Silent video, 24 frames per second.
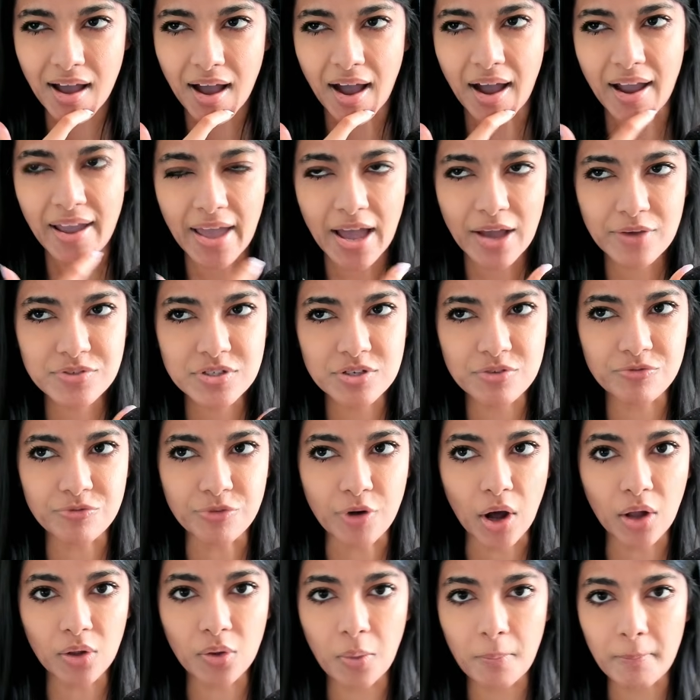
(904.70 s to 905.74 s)
have to
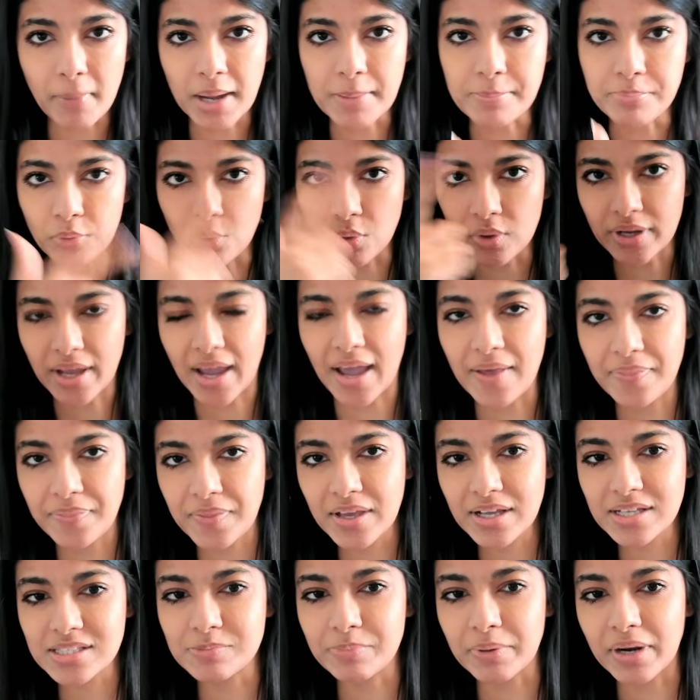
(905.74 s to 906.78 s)
follow my board
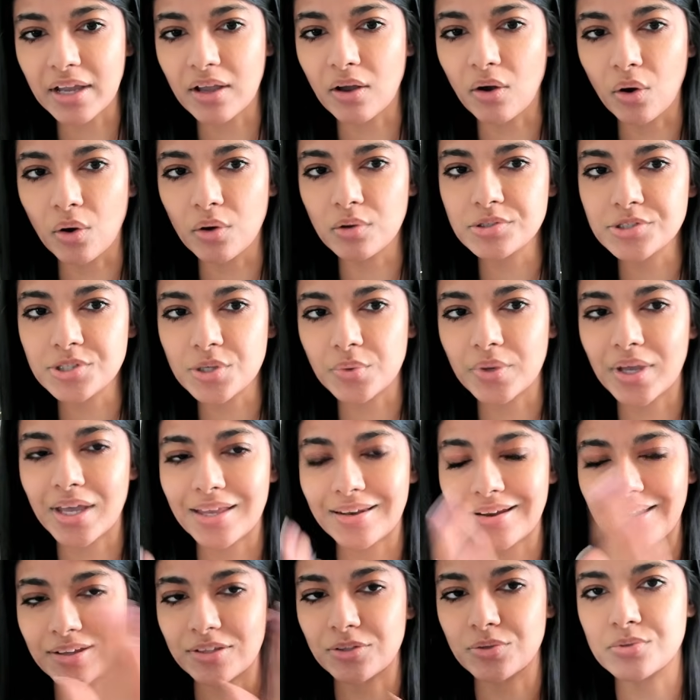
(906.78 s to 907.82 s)
ethics, but I also
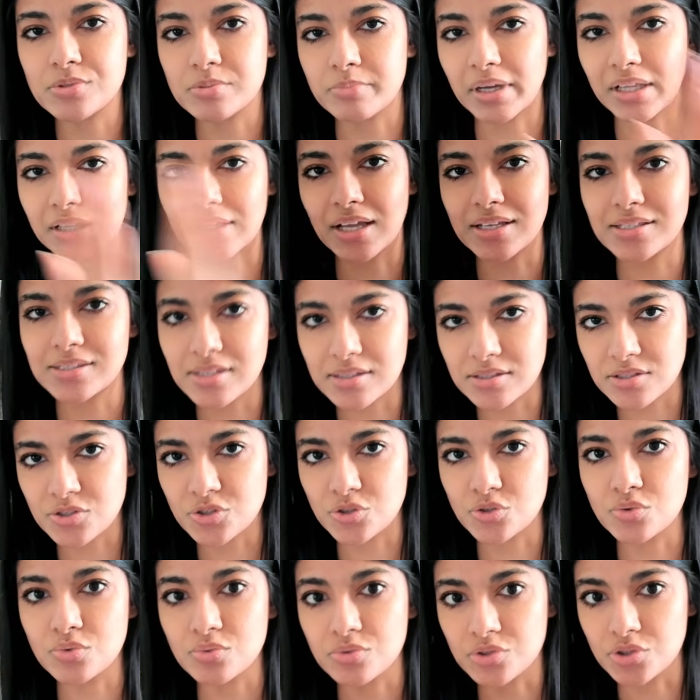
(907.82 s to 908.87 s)
cannot use my license
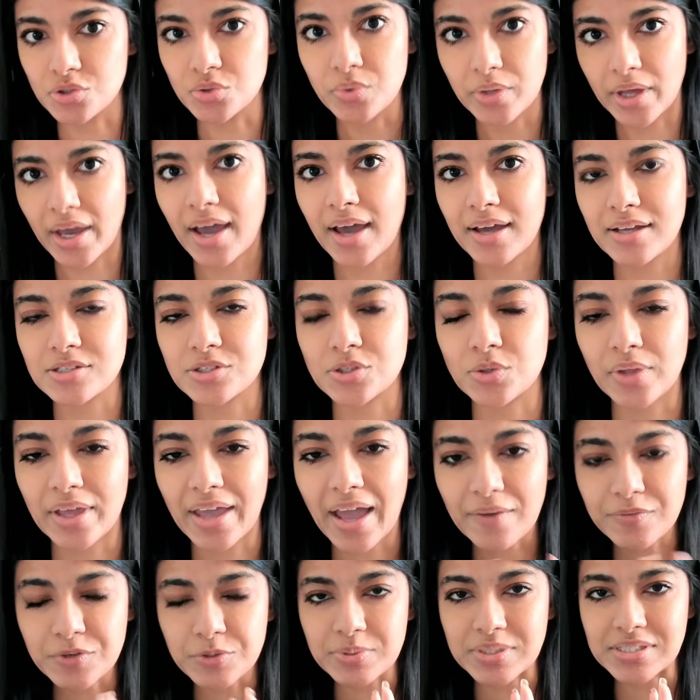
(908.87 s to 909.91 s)
to do that. So they
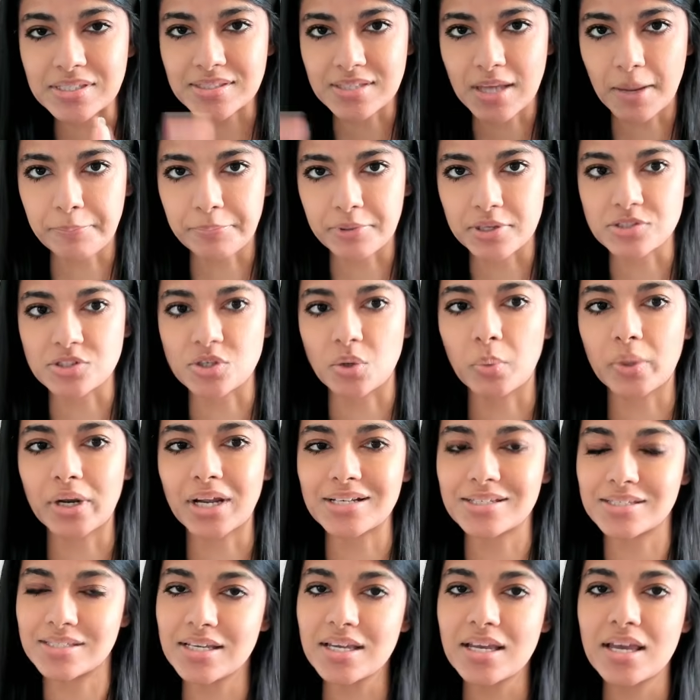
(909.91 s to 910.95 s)
have to be separate. So what I
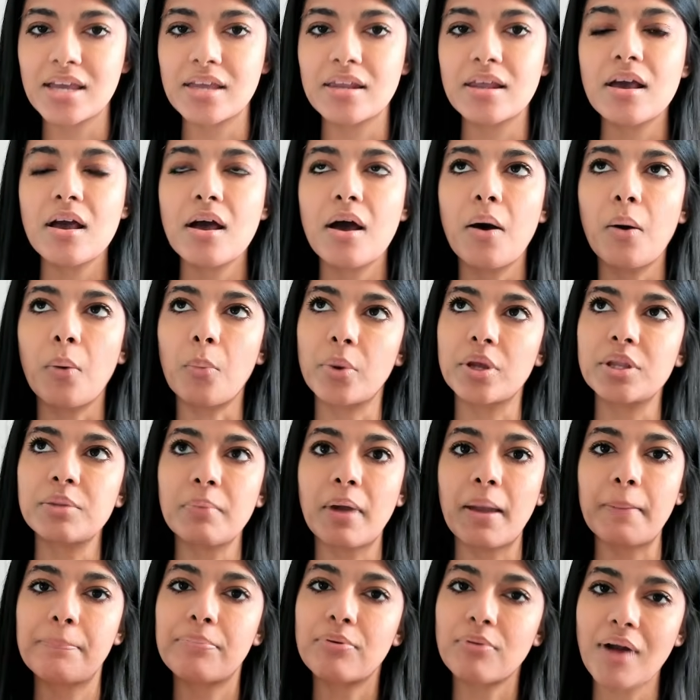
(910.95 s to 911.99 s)
did with
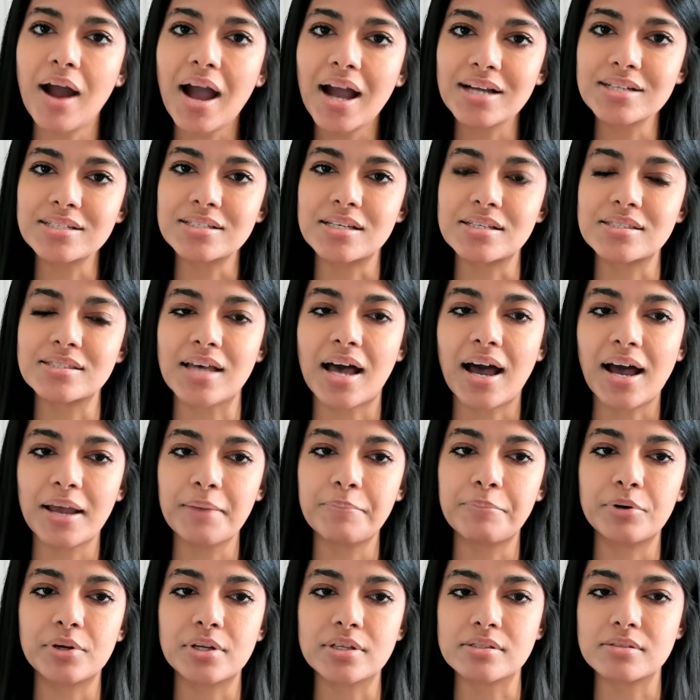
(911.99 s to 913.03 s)
my practice, I
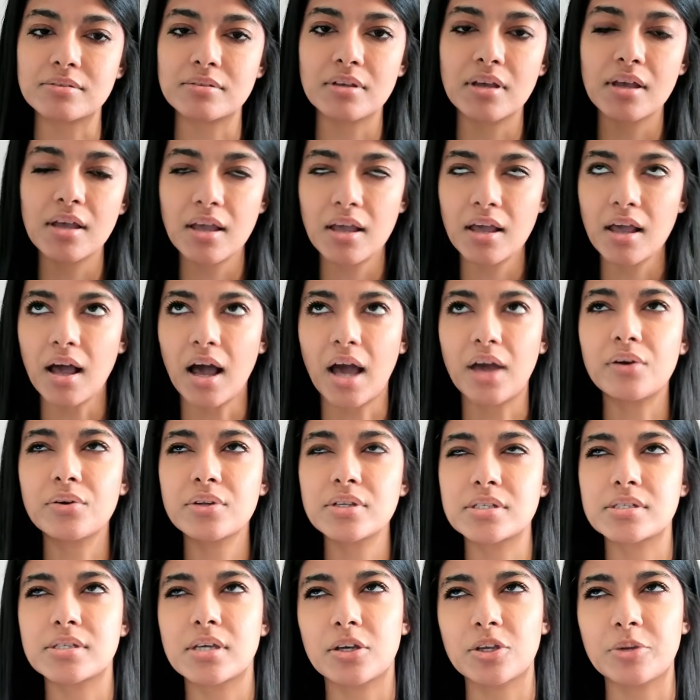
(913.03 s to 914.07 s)
don't
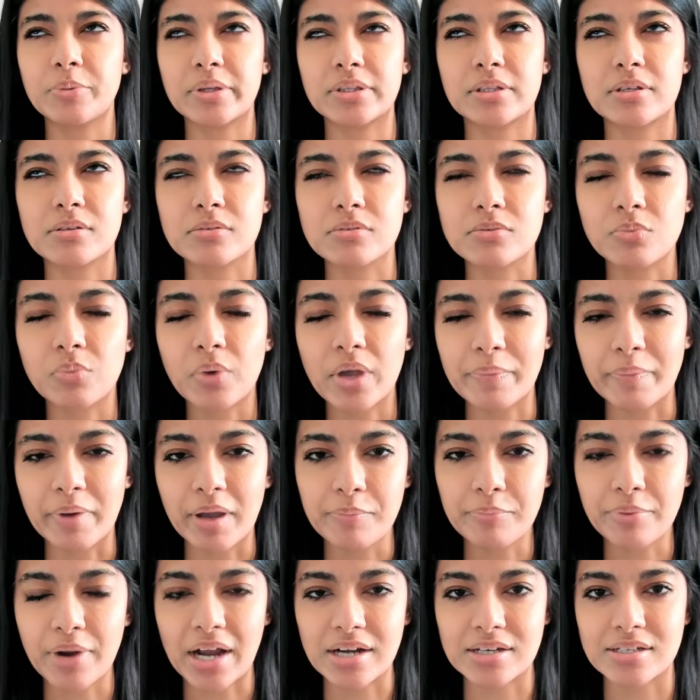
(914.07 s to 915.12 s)
need to tell you about the way my
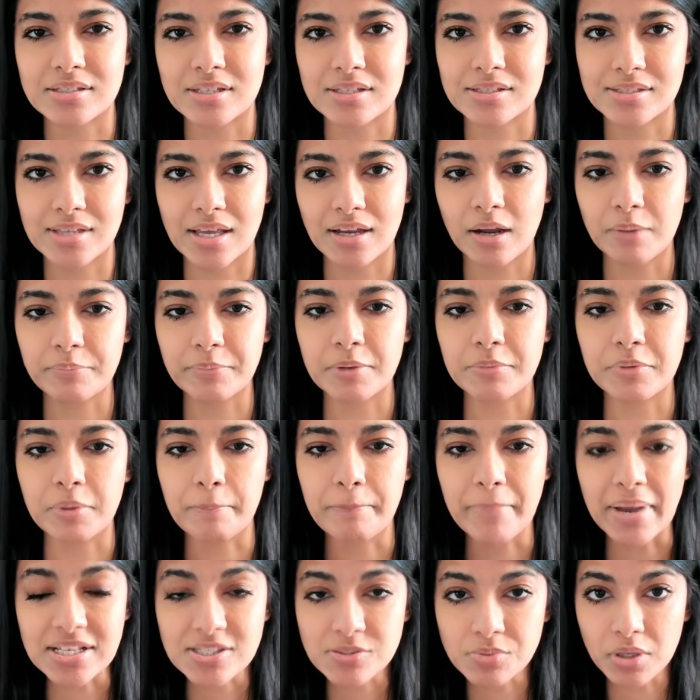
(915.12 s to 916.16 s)
practice is set up, but the
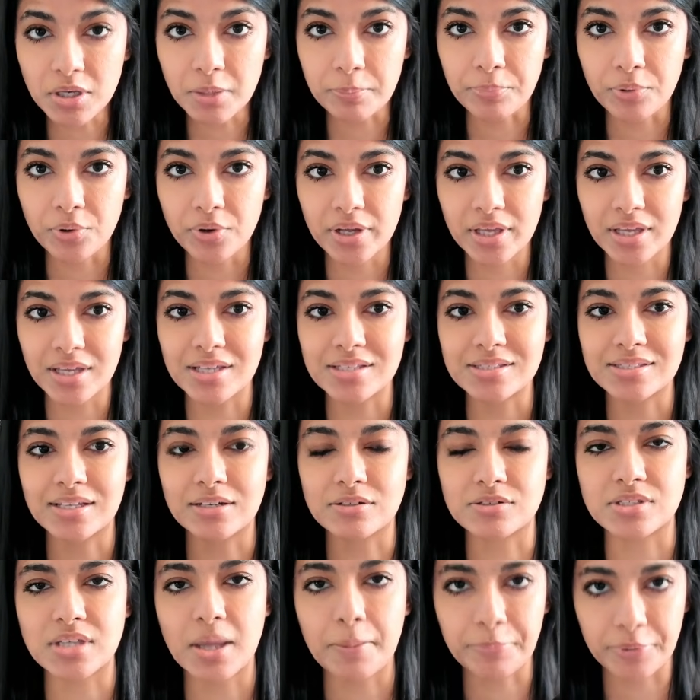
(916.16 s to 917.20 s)
best way to put it is
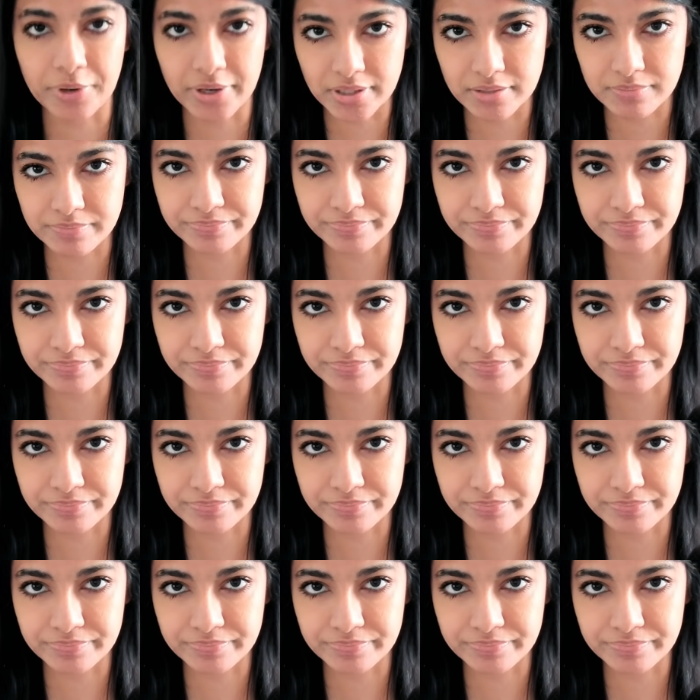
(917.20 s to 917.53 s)
they're separate.